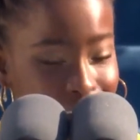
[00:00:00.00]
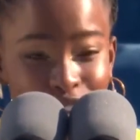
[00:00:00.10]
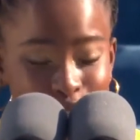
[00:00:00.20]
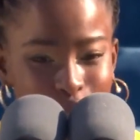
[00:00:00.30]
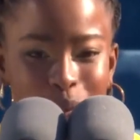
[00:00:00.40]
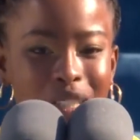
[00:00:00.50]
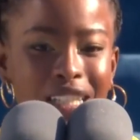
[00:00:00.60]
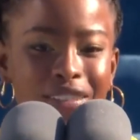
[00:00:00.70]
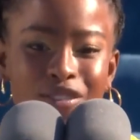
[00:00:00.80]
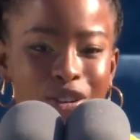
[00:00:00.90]
And so we
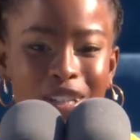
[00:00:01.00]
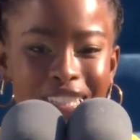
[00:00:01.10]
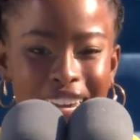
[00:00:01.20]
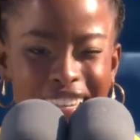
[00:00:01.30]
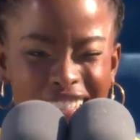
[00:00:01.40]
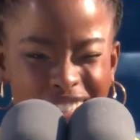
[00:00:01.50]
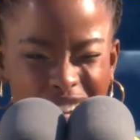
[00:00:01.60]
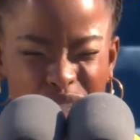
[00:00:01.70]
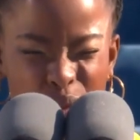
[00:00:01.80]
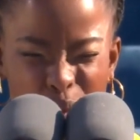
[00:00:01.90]
lift our gazes
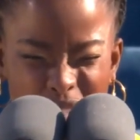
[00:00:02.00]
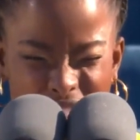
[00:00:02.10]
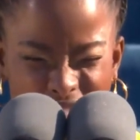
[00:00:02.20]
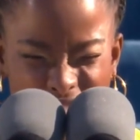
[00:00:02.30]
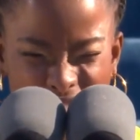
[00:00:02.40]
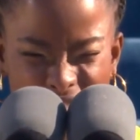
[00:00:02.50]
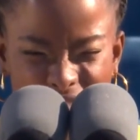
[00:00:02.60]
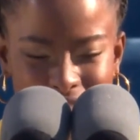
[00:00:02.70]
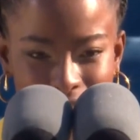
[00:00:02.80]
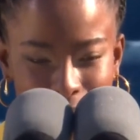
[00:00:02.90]
not to what
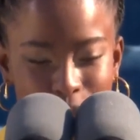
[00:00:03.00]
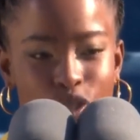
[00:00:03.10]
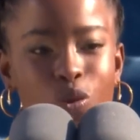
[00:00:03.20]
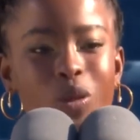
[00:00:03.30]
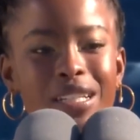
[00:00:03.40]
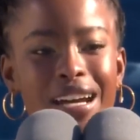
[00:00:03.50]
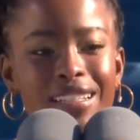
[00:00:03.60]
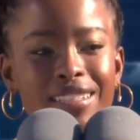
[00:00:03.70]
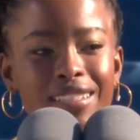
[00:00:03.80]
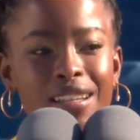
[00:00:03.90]
stands between
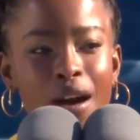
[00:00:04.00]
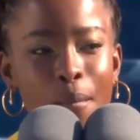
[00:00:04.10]
us,